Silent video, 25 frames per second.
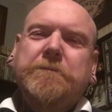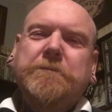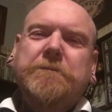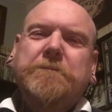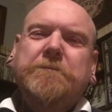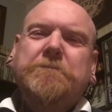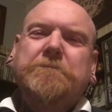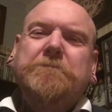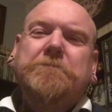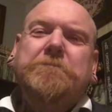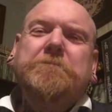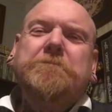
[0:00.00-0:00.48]

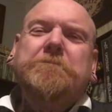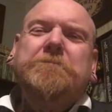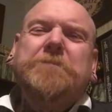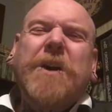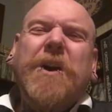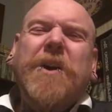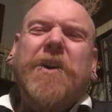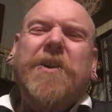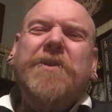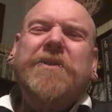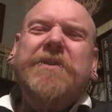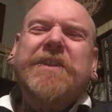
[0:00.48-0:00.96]

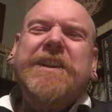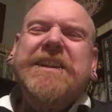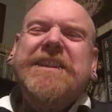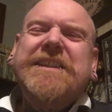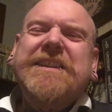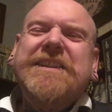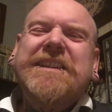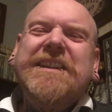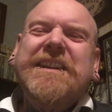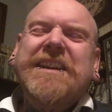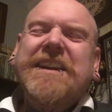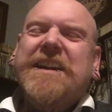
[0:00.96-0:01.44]
more
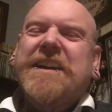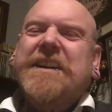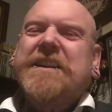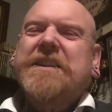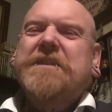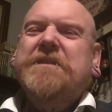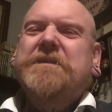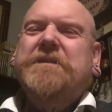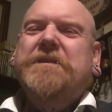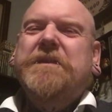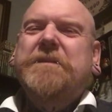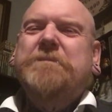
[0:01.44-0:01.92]
into kind
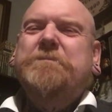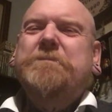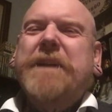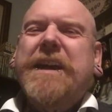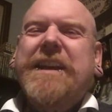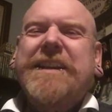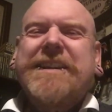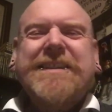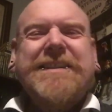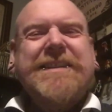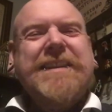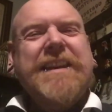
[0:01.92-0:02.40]
of the
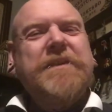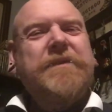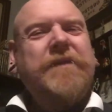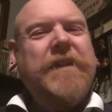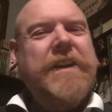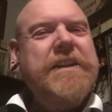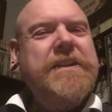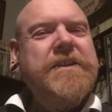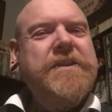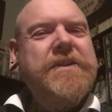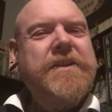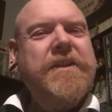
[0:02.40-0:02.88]
men's
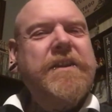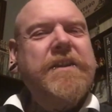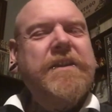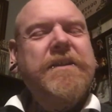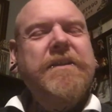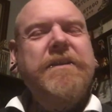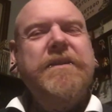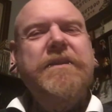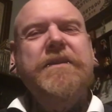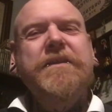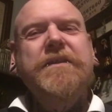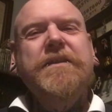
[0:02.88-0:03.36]
adventure
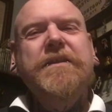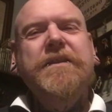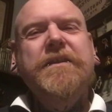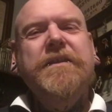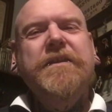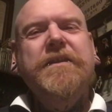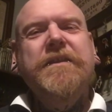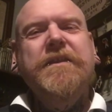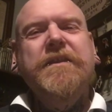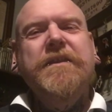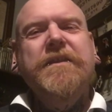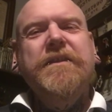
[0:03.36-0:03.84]

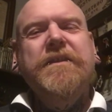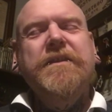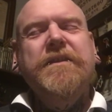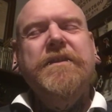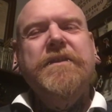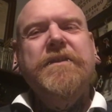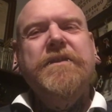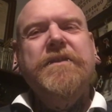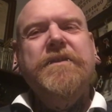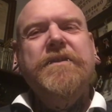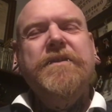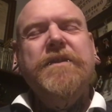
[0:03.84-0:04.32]

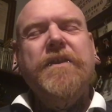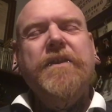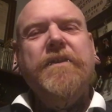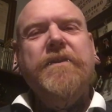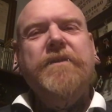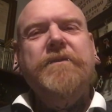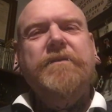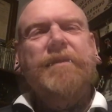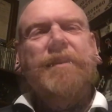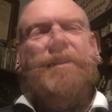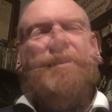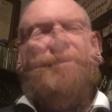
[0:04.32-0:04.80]

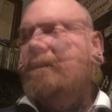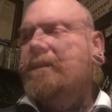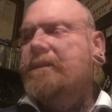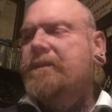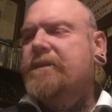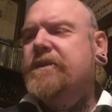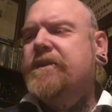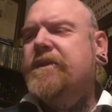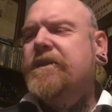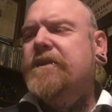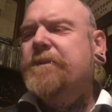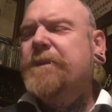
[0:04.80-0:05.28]
genre,
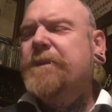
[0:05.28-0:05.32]
just